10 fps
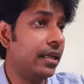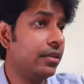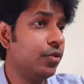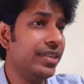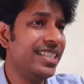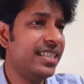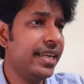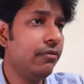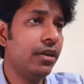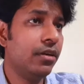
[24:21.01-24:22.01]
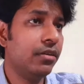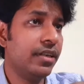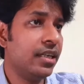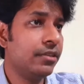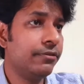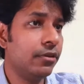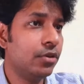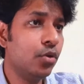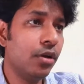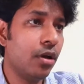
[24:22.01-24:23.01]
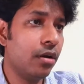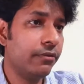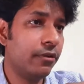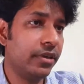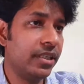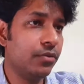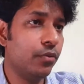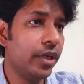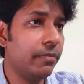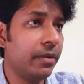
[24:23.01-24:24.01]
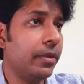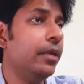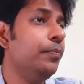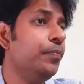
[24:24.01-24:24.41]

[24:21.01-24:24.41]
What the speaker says: So this sale will not last for too long, for this week maybe.